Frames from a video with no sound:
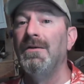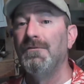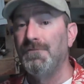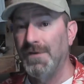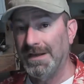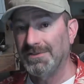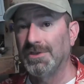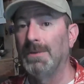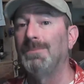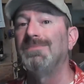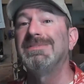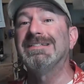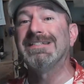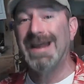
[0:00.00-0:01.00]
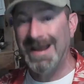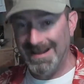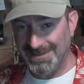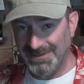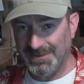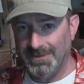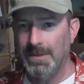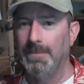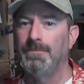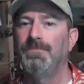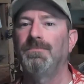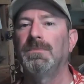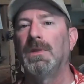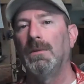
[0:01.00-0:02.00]
fix them, test
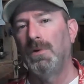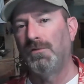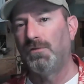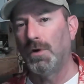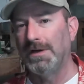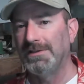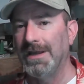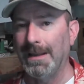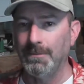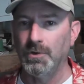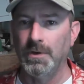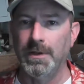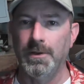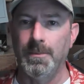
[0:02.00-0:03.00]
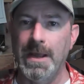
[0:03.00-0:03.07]
them before I take them to another